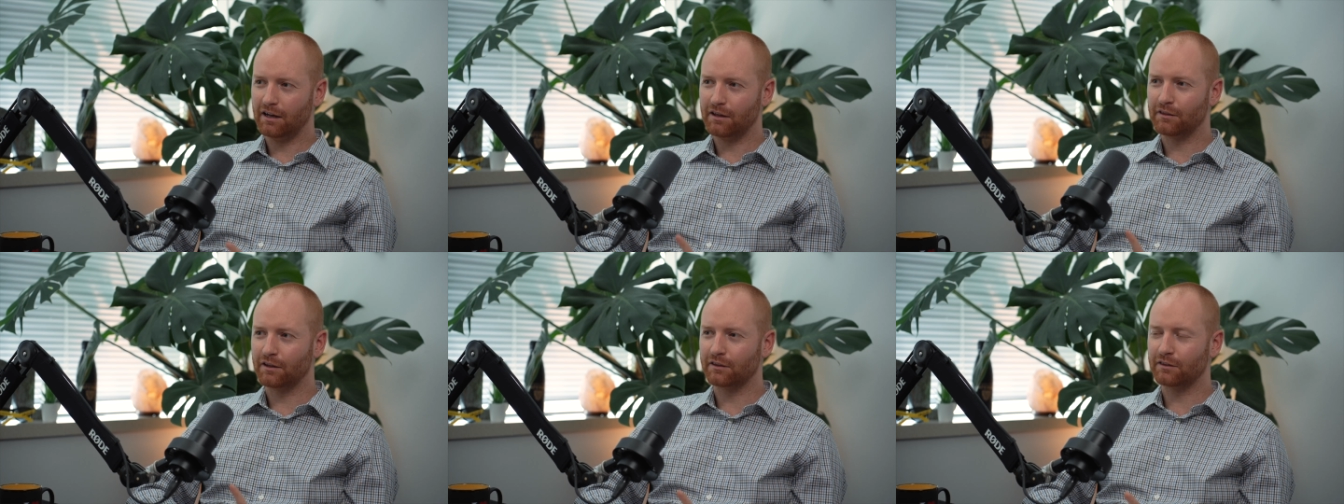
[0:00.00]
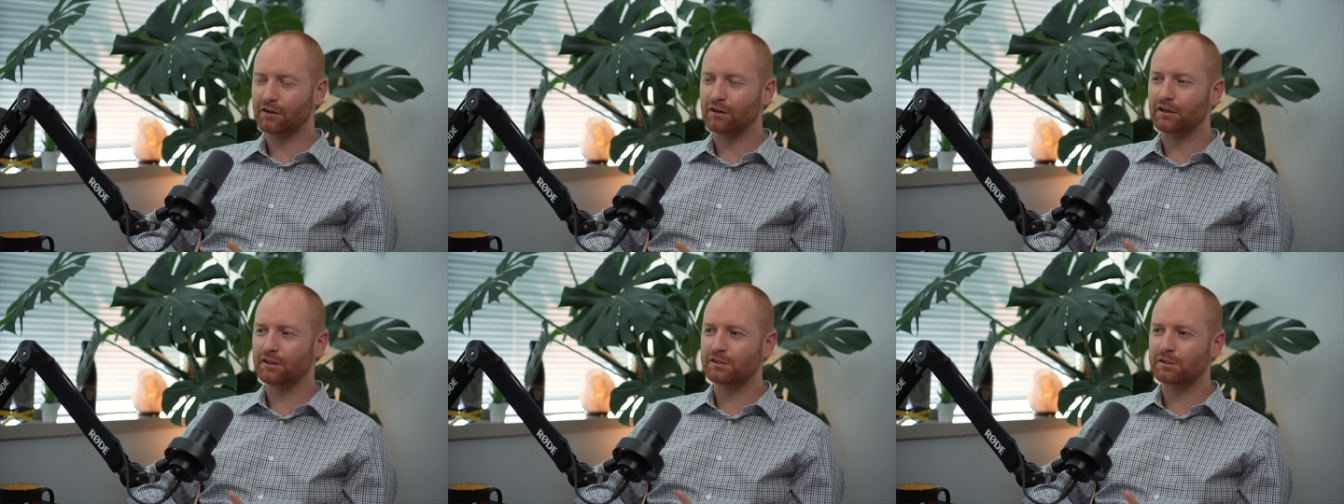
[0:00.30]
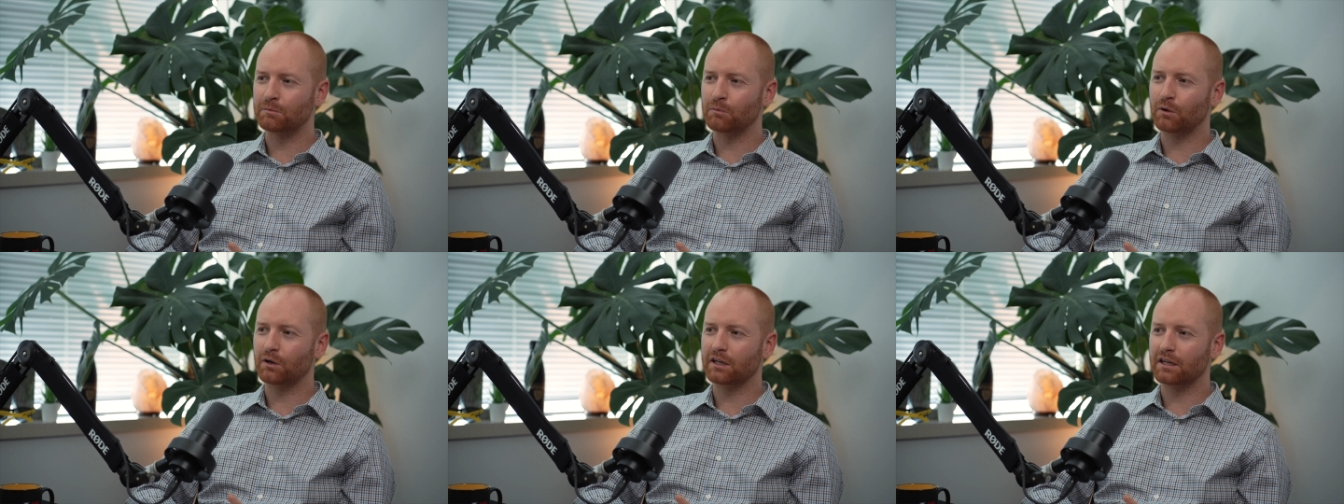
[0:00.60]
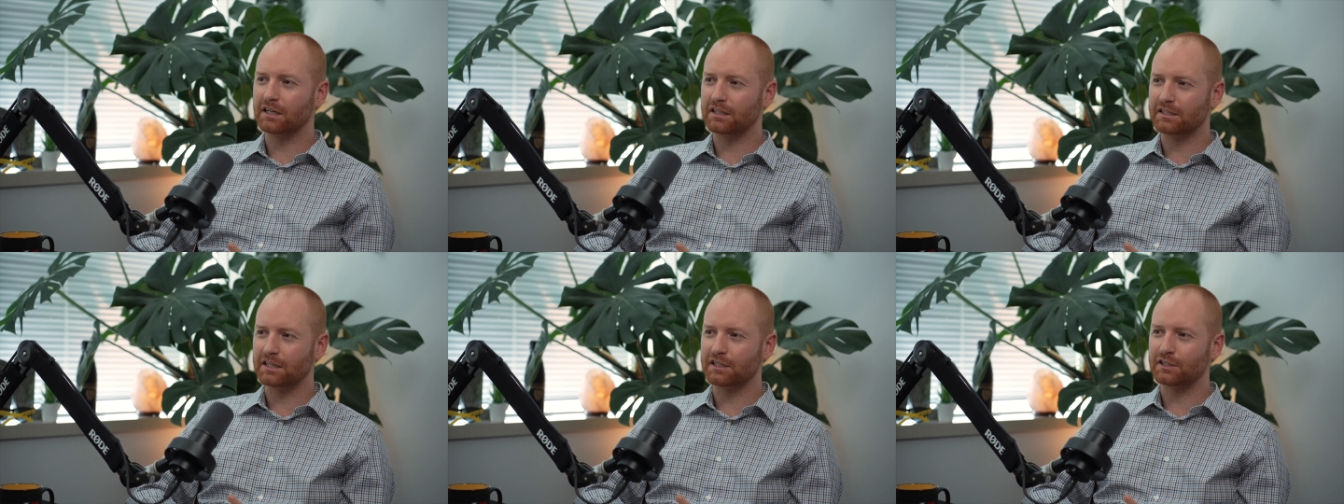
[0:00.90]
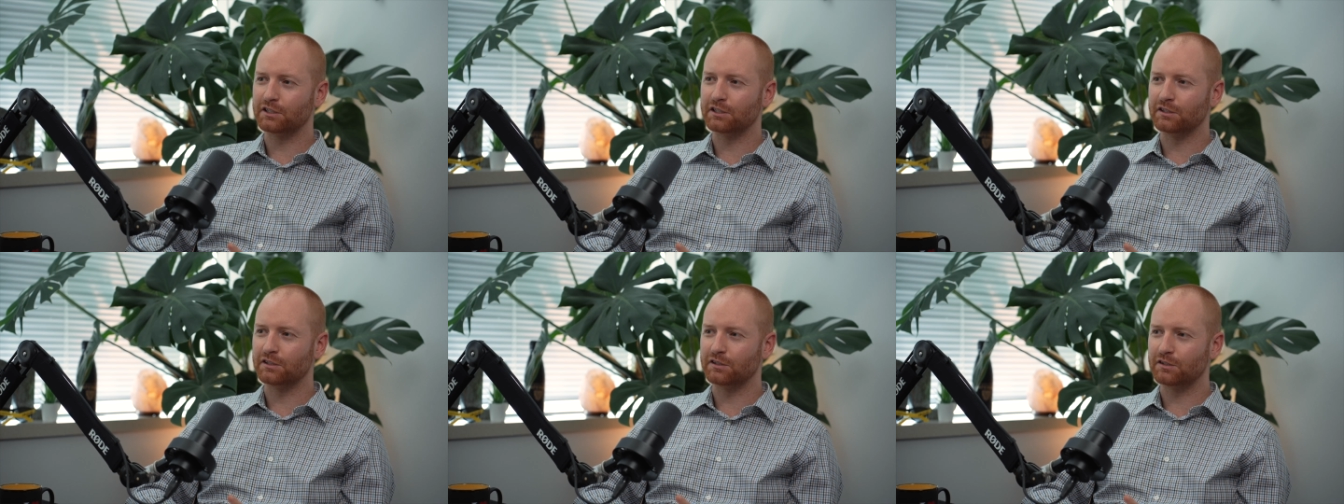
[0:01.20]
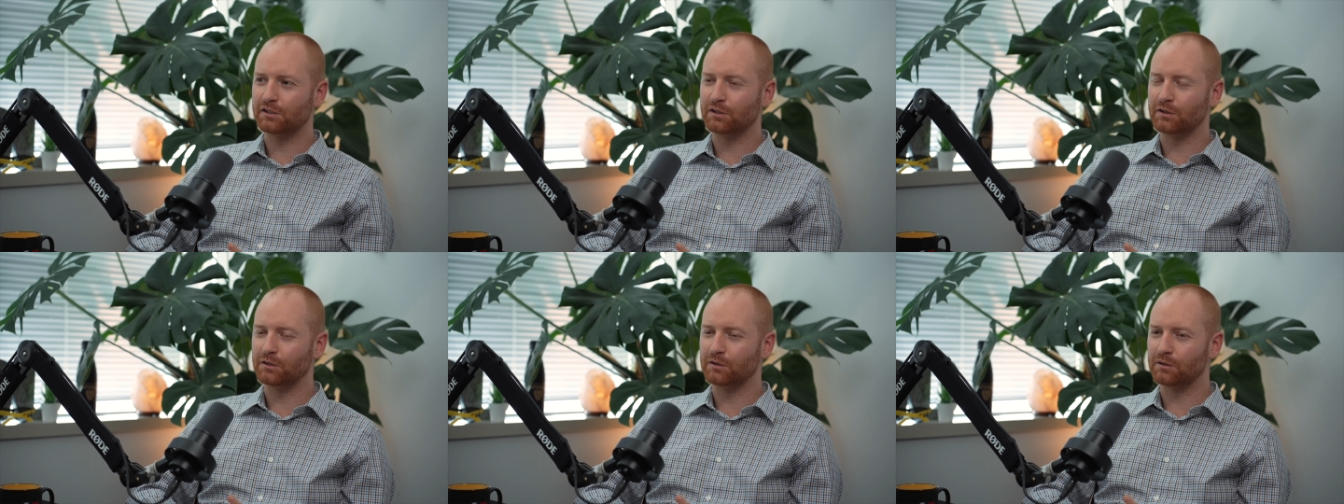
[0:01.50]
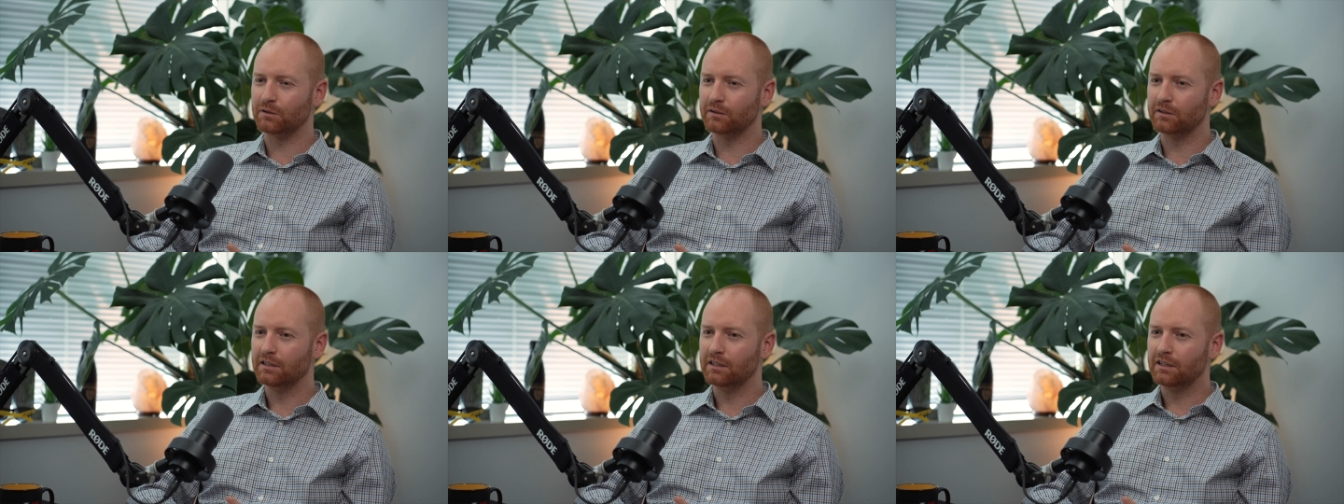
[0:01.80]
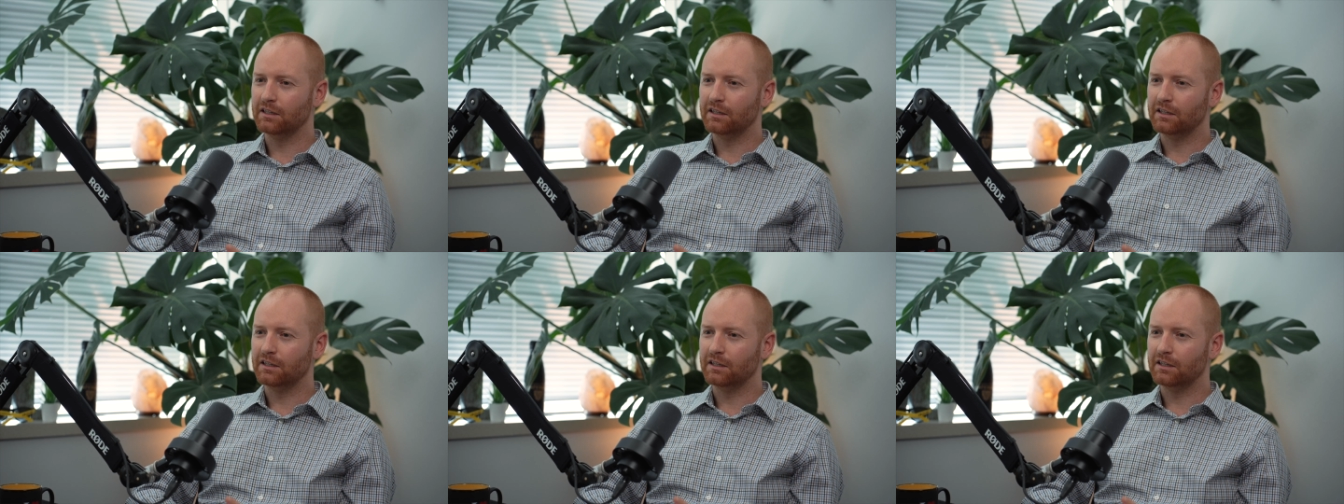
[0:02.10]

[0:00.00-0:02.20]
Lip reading: I think there are some organizations who